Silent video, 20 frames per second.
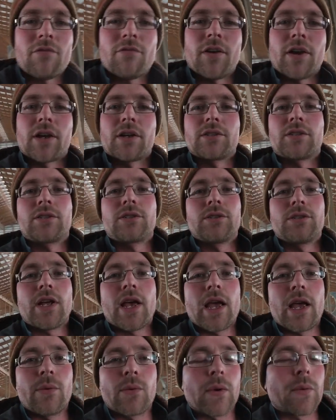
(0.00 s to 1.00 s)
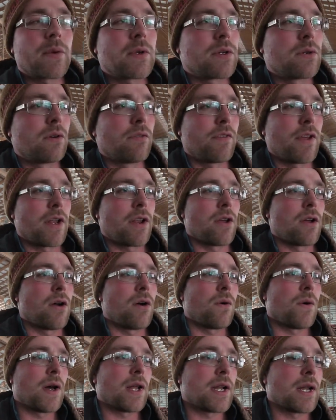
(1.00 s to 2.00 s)
figured today we would do a
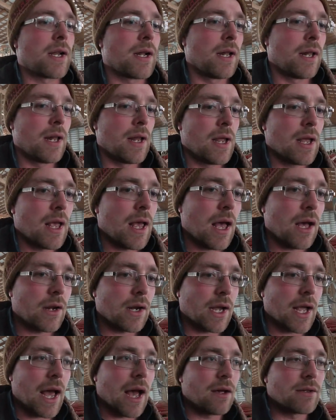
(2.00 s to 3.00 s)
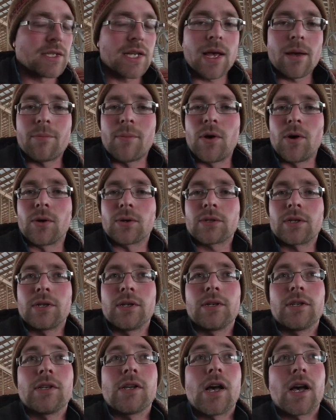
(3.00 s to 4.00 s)
video on how the cows get milked
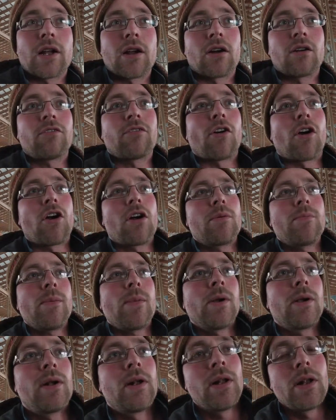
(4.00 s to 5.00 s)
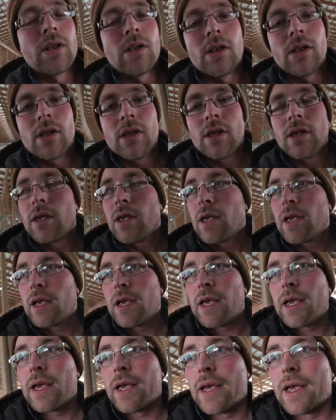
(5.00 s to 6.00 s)
on our farm
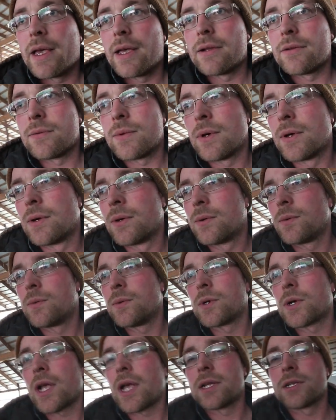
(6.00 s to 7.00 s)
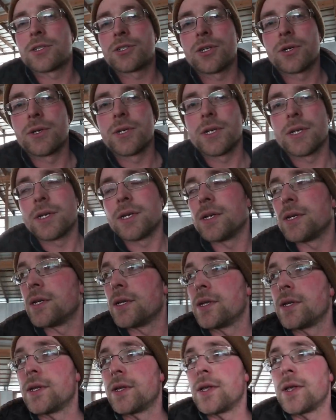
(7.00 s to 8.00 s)
and we'll kind of show you
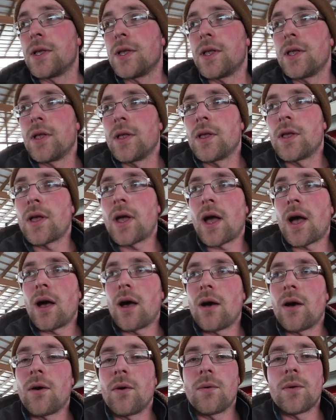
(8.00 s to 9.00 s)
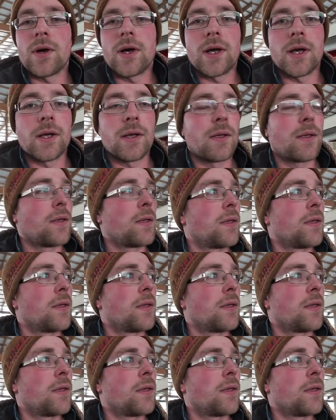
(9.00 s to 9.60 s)
how uh,